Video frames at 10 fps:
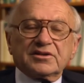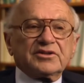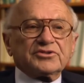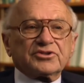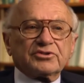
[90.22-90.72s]

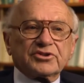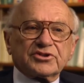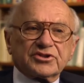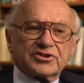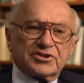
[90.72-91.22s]
So that
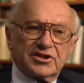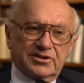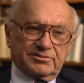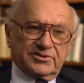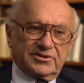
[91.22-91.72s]
the
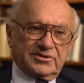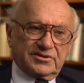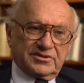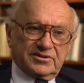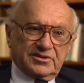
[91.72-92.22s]
sum
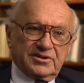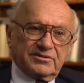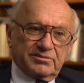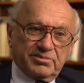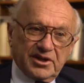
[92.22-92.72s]
of
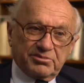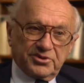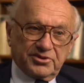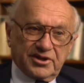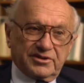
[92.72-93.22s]
the paper
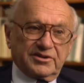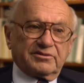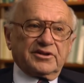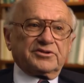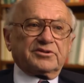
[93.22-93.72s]
you carry
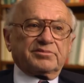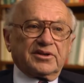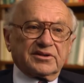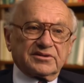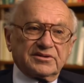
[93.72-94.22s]
around in your
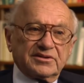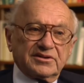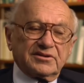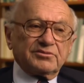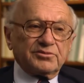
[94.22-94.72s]
pocket
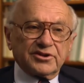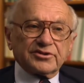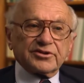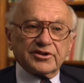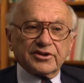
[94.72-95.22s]
and in one
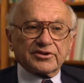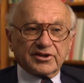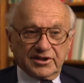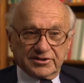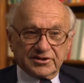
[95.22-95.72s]
or another
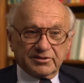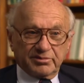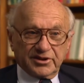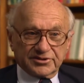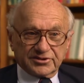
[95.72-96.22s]
class of
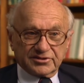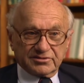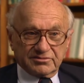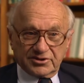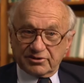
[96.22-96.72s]
deposits,
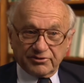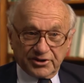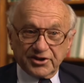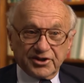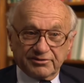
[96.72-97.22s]
and there are
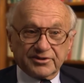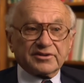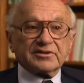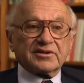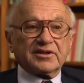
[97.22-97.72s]
very different
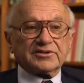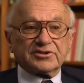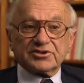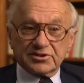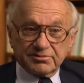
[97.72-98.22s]

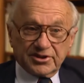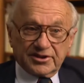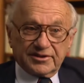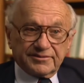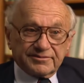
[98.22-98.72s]
classes, is money.